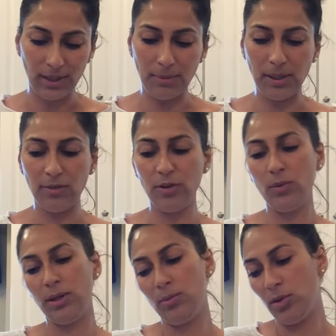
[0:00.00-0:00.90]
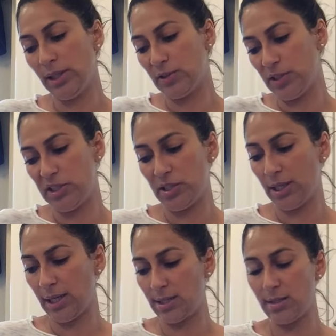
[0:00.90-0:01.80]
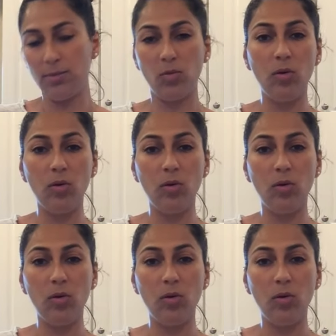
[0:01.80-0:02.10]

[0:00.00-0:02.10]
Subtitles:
I mean, if you want it more liquid, you can add some